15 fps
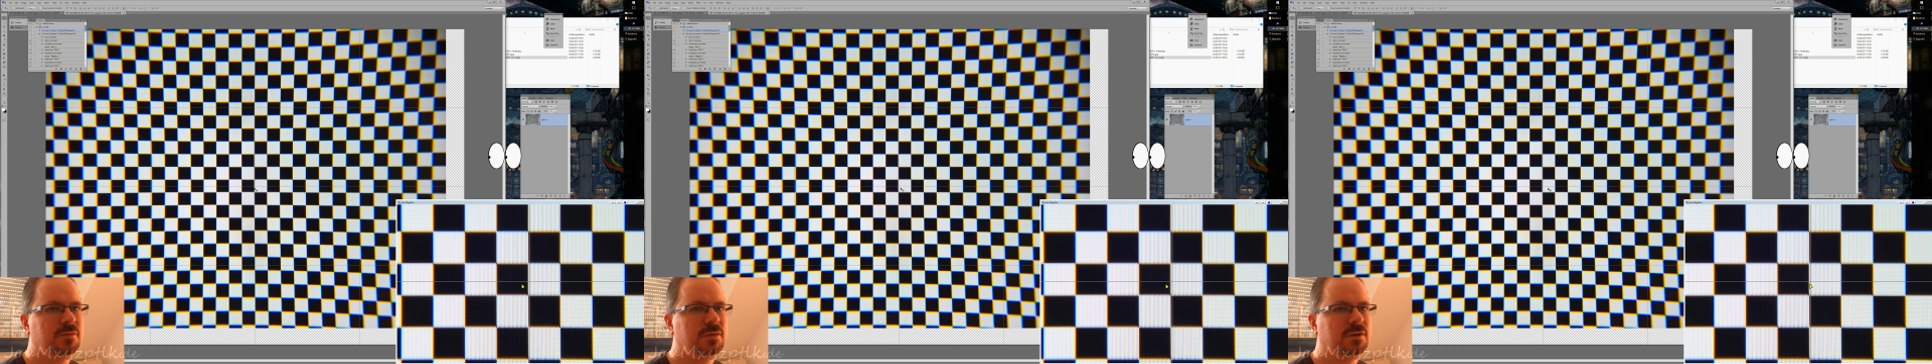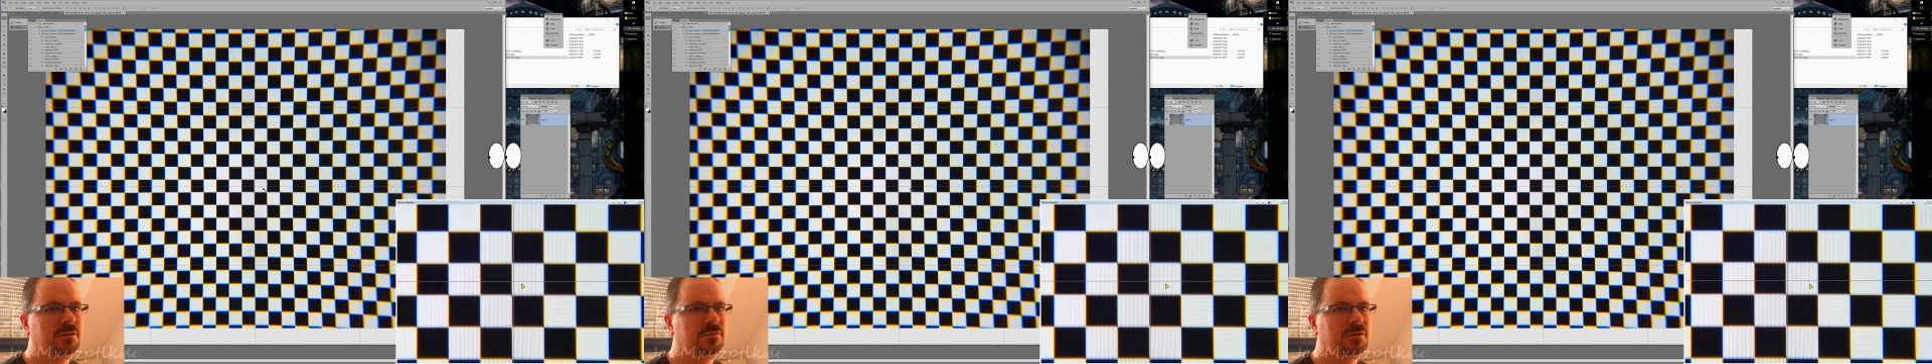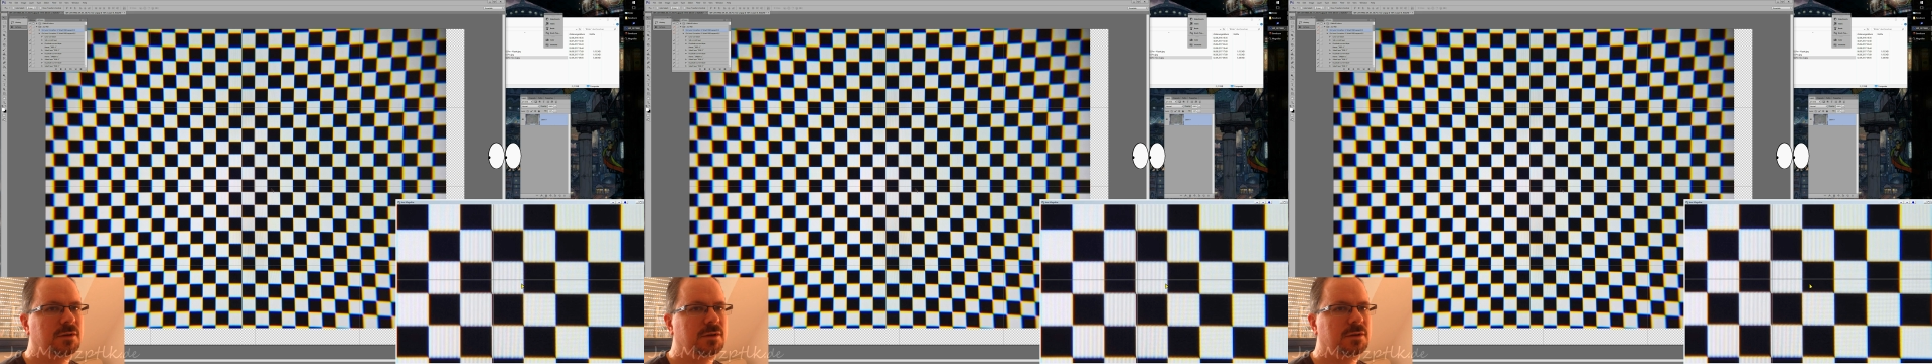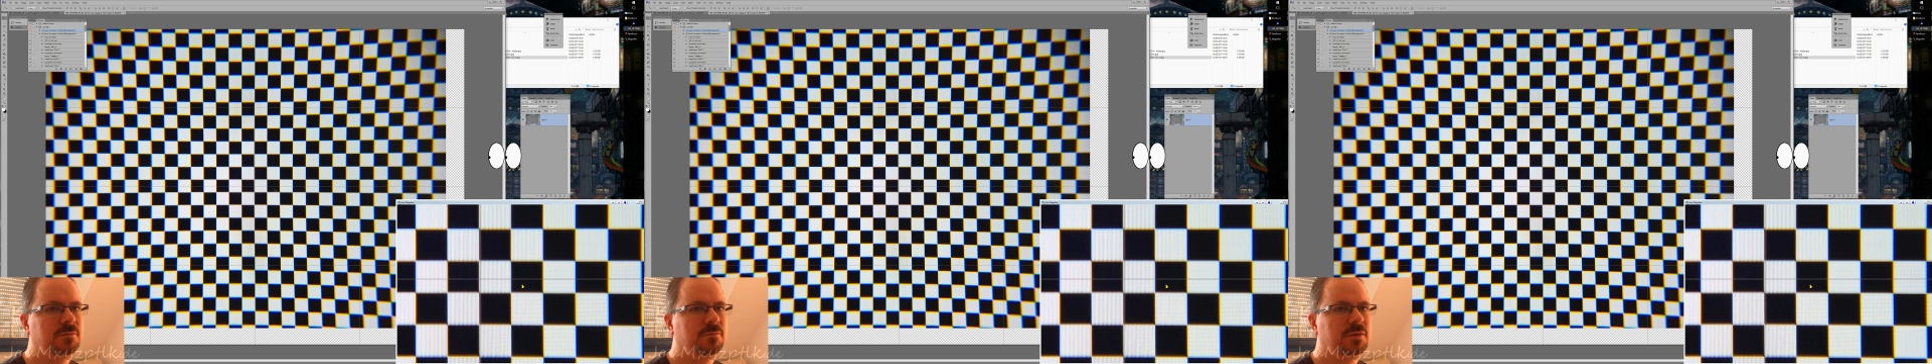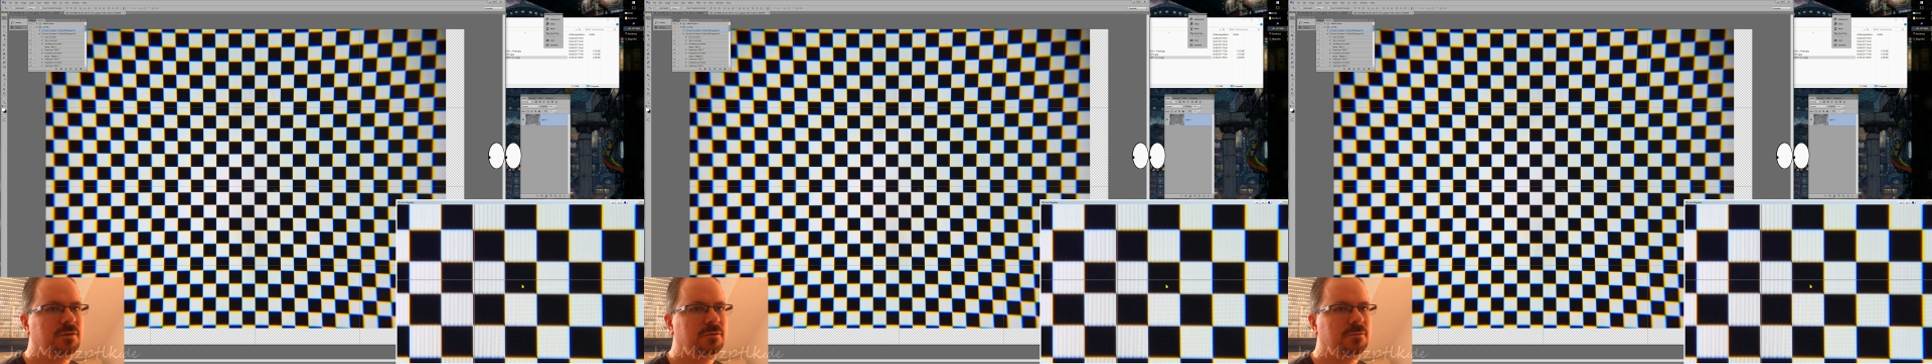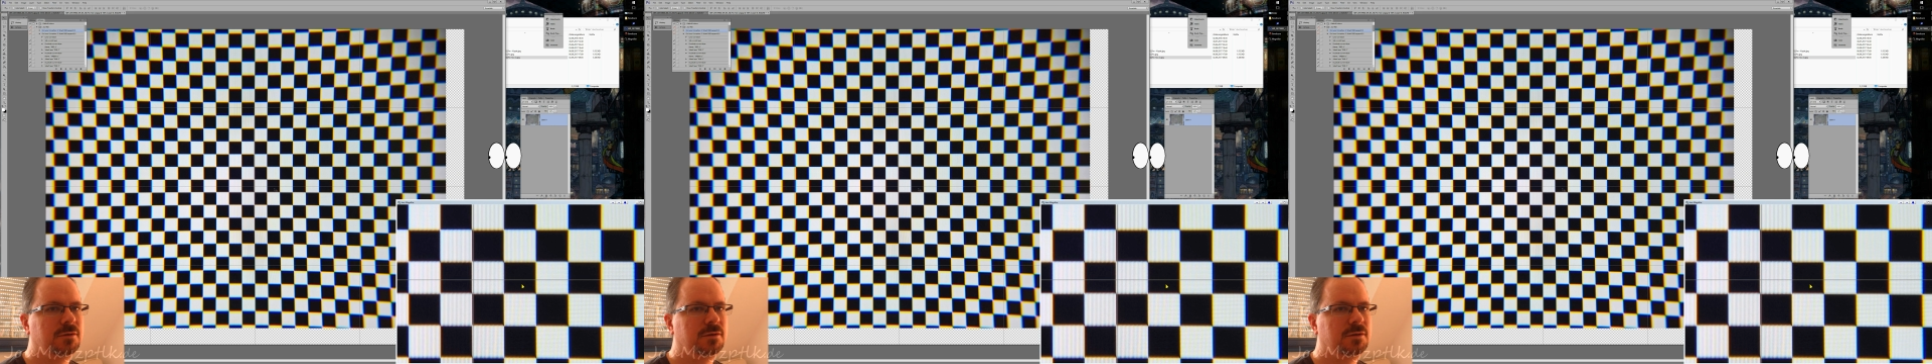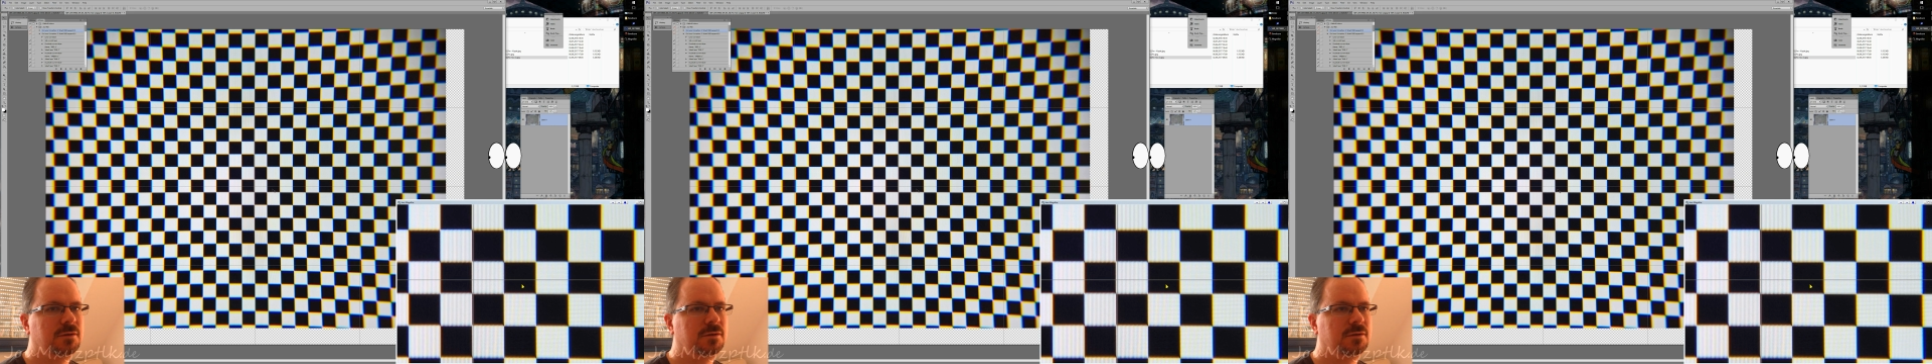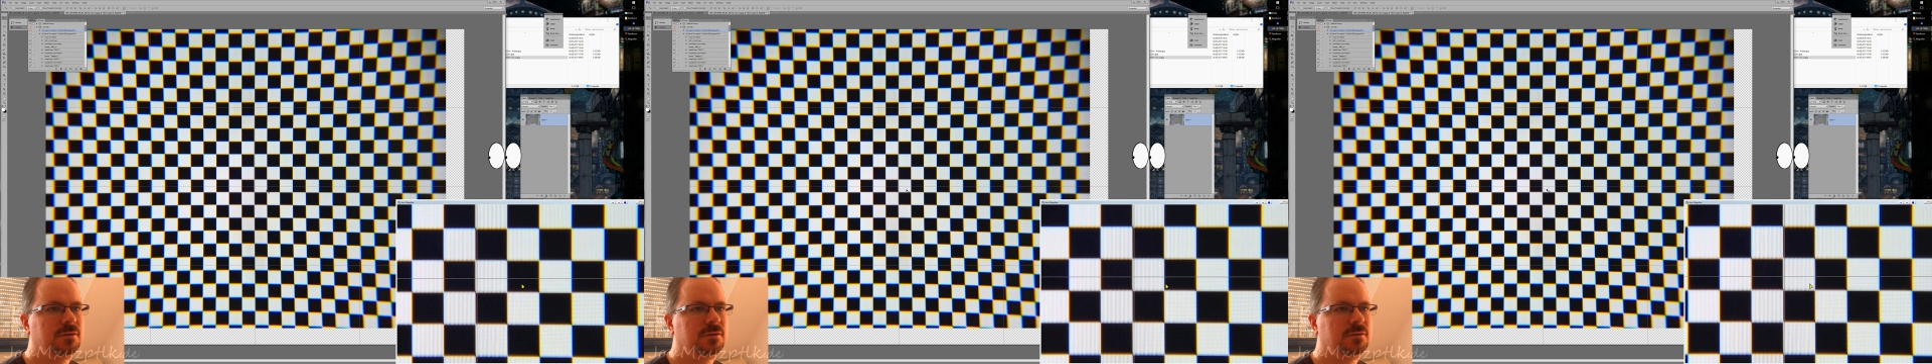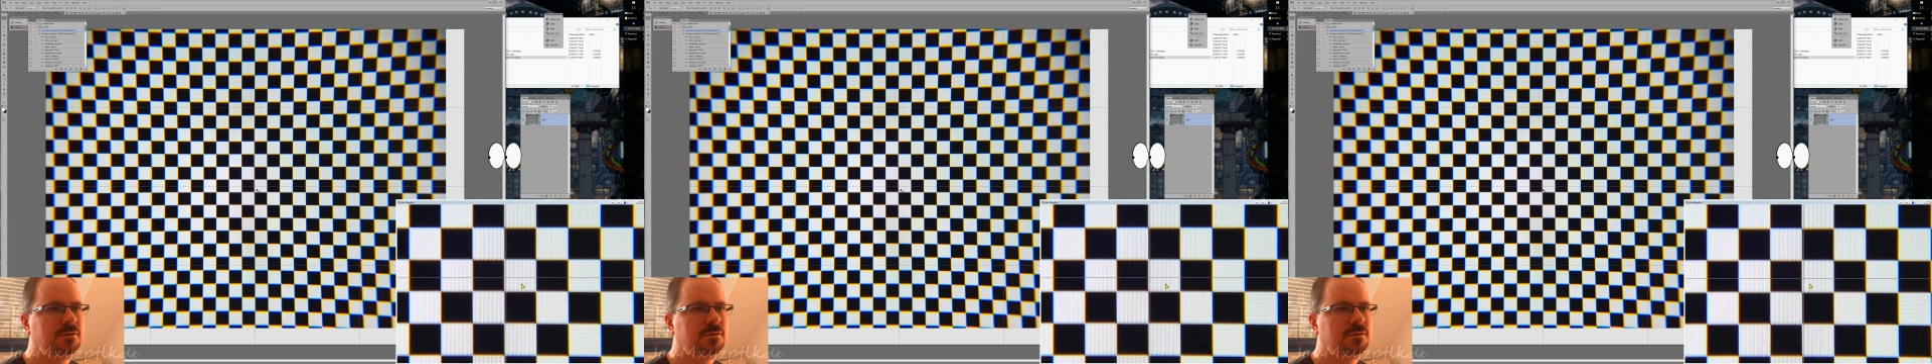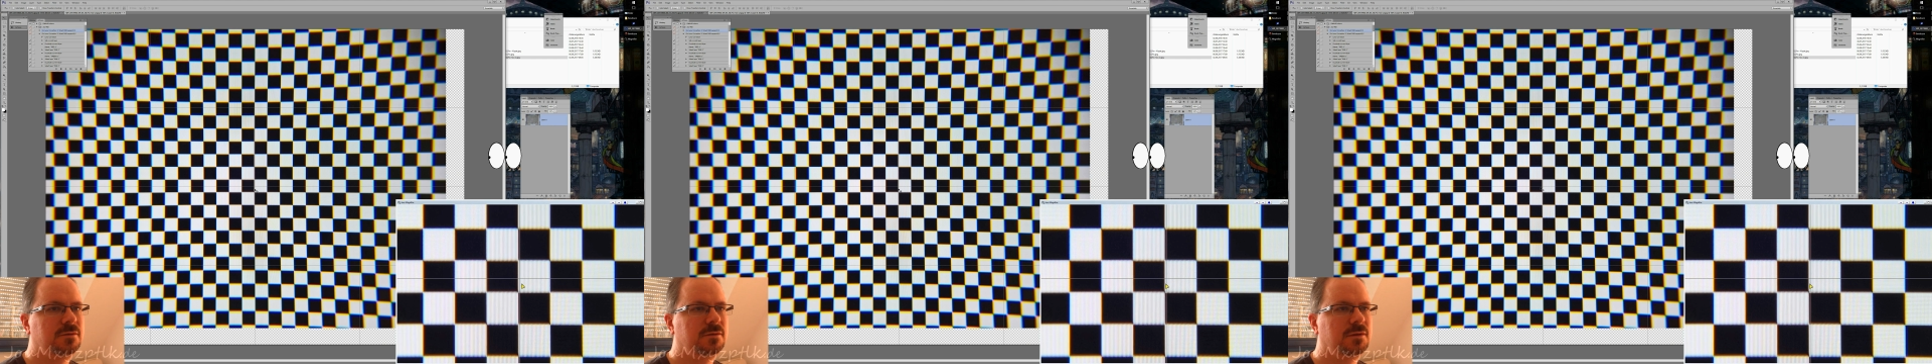bit right, bit right,
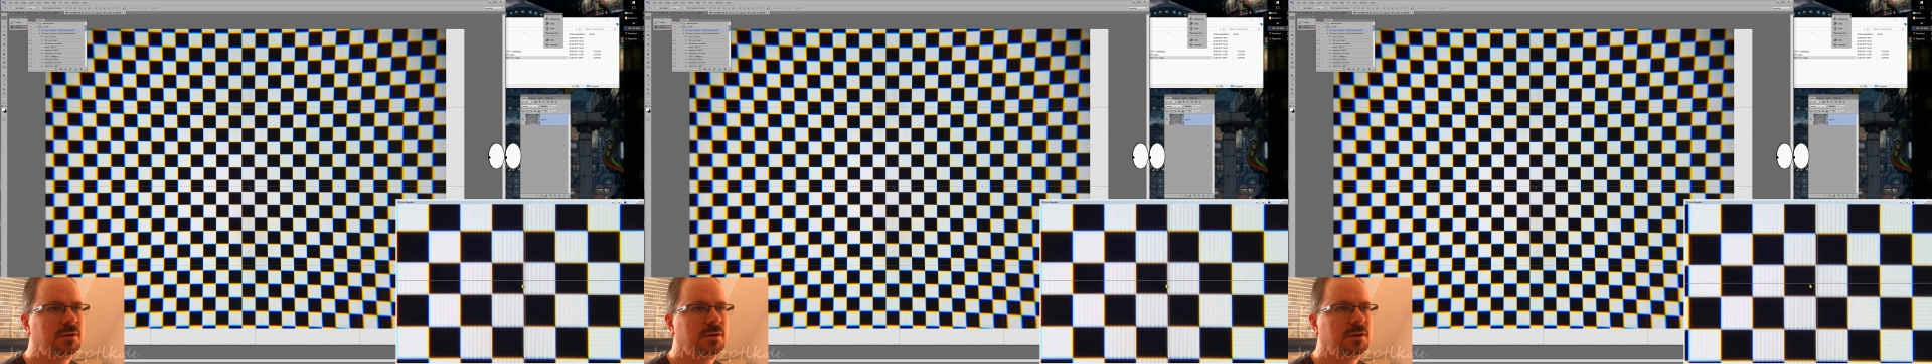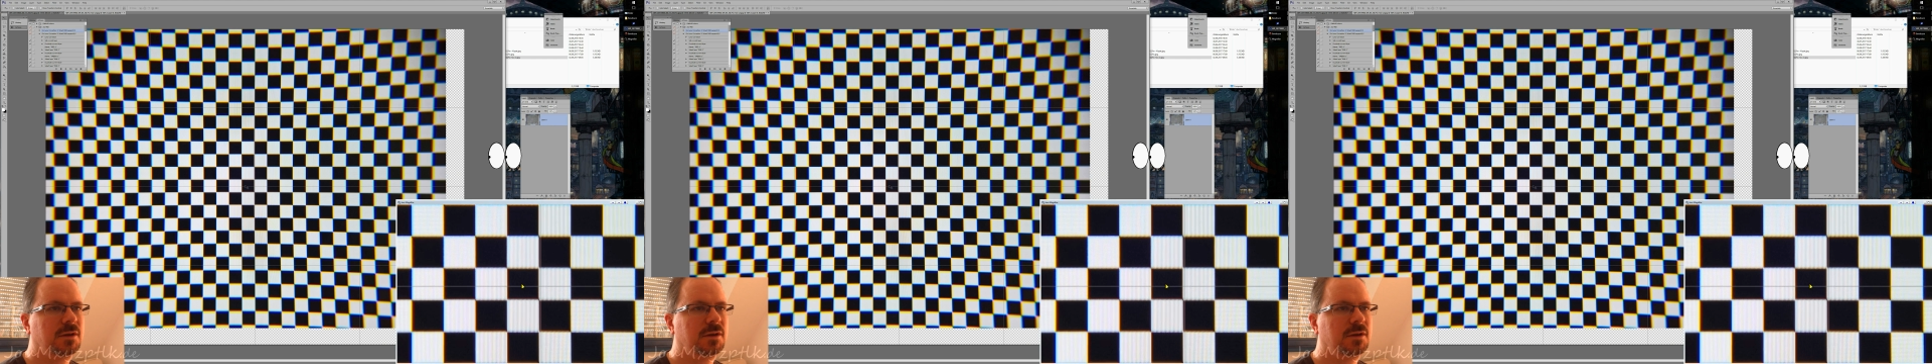yes.